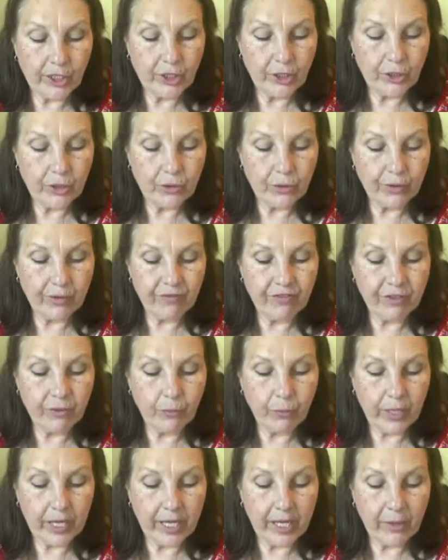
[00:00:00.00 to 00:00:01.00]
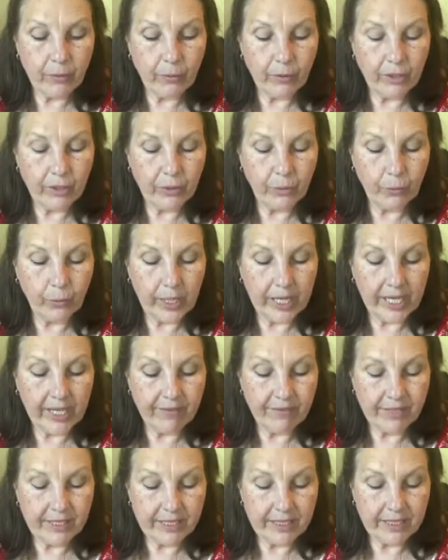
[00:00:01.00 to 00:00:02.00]
to drift away with the
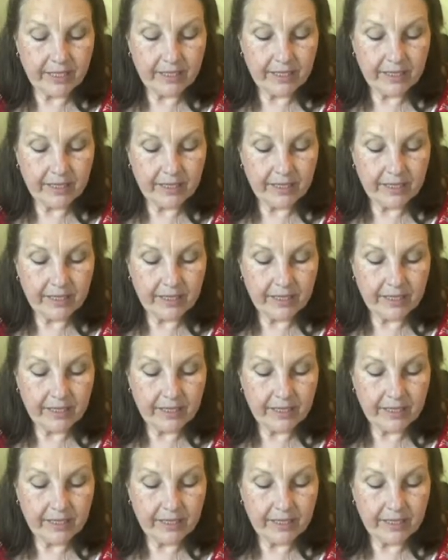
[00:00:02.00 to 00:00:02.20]
waves.